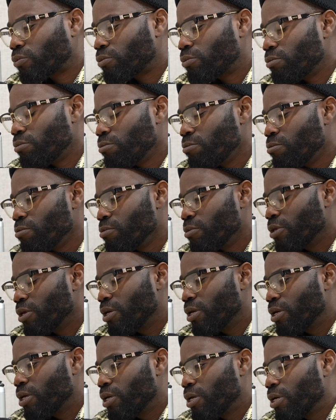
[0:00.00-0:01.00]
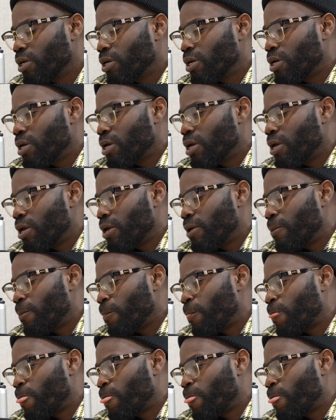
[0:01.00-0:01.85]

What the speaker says: (silence)